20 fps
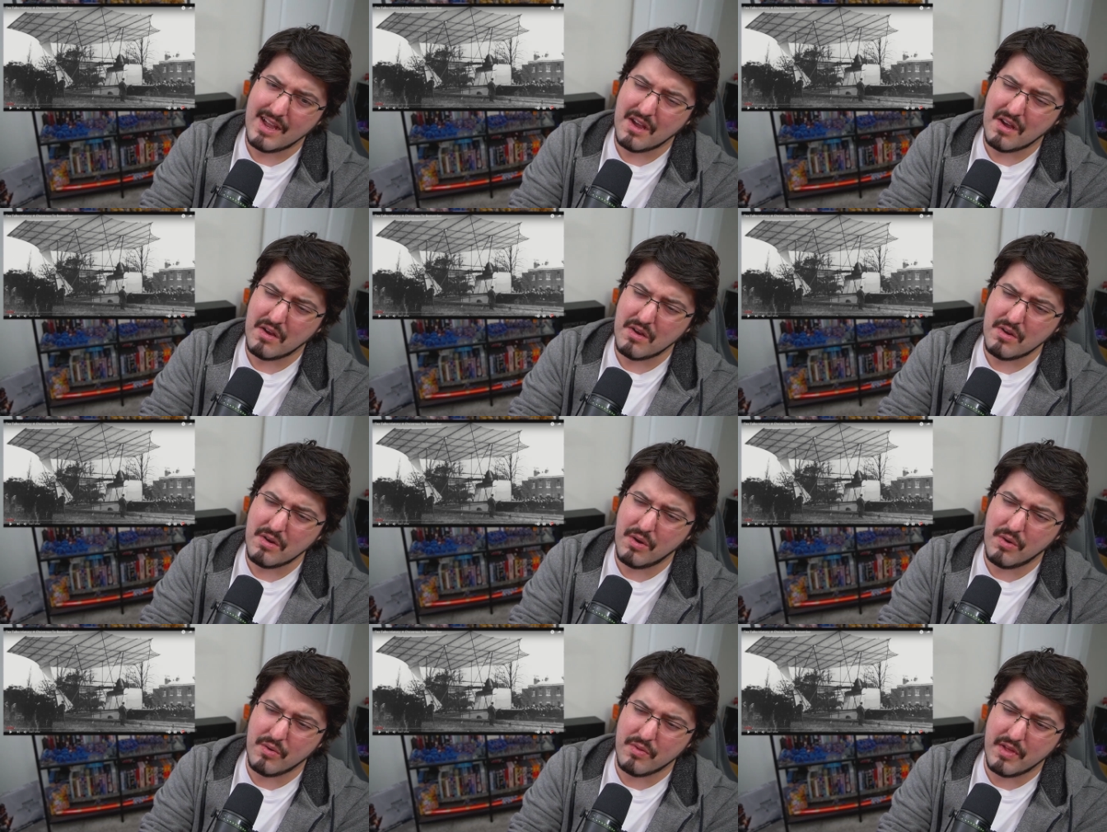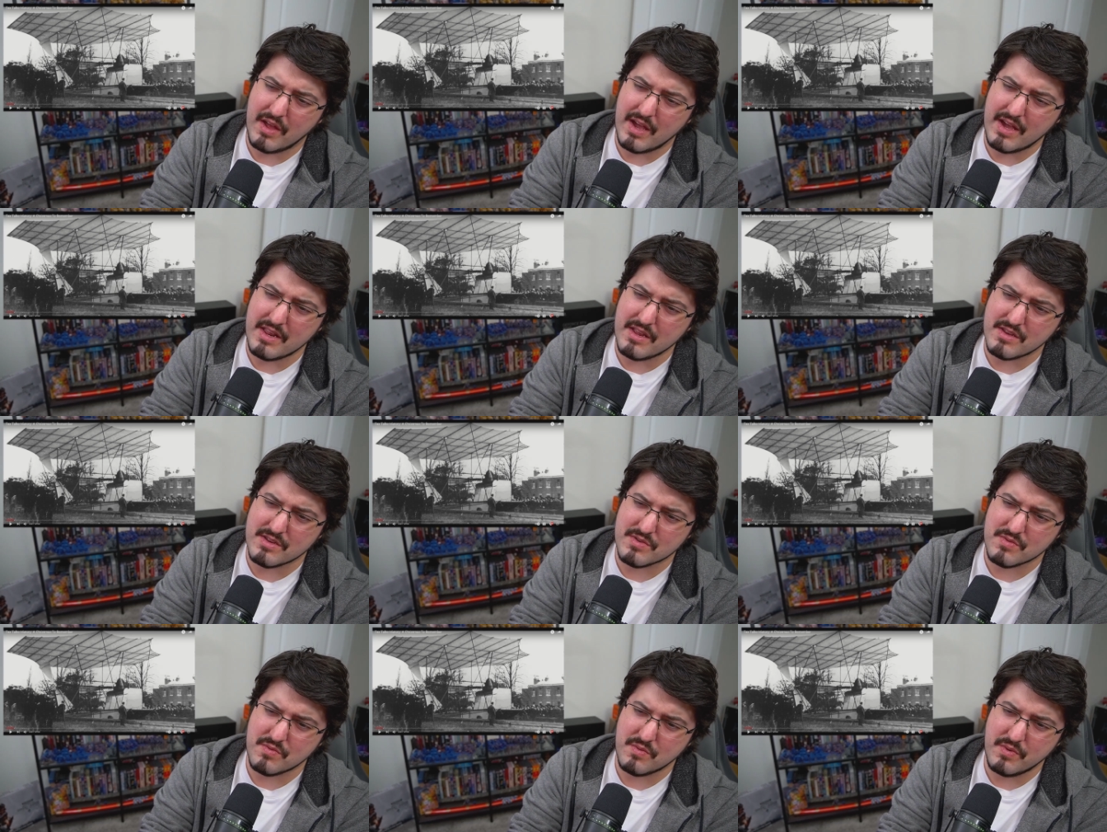Oh, that
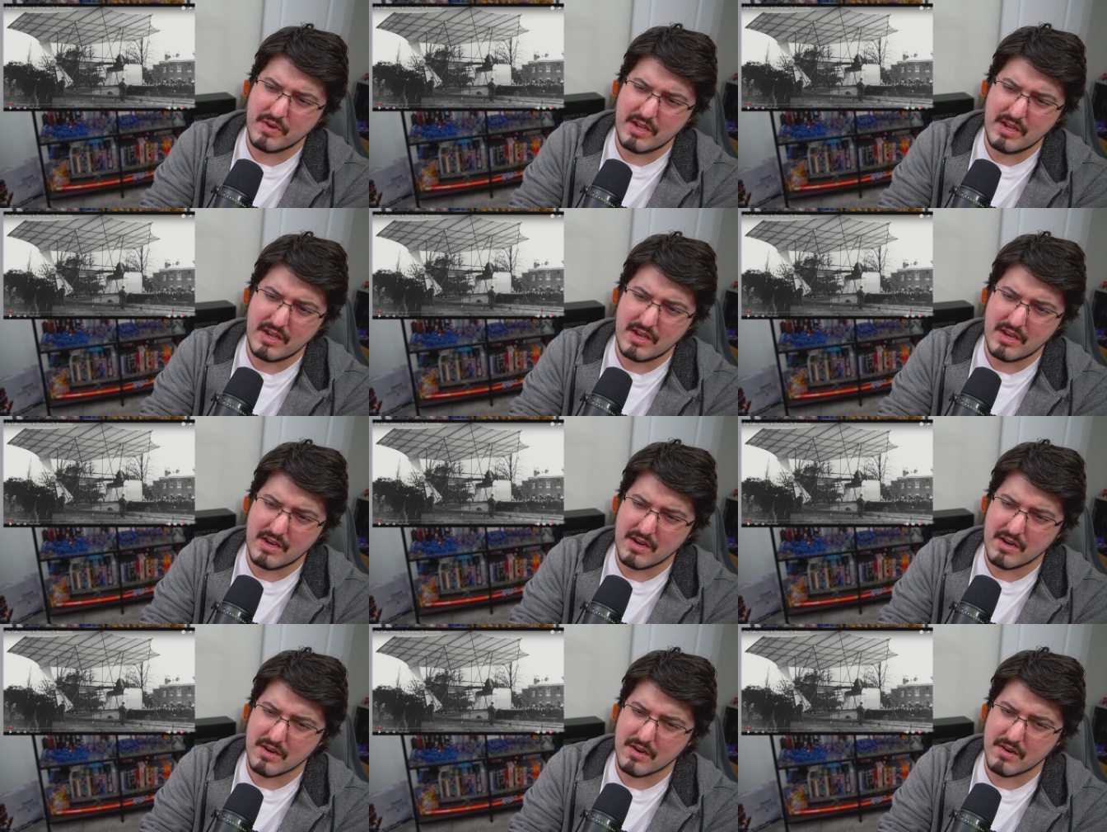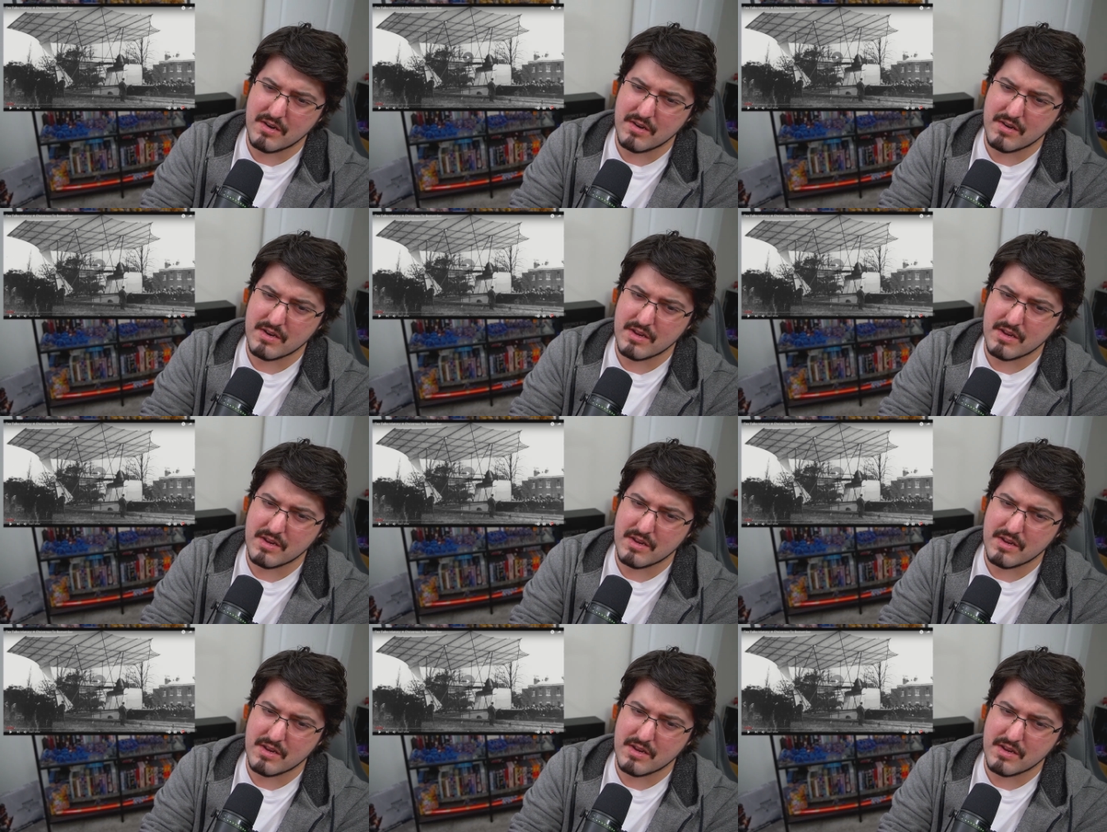is weird.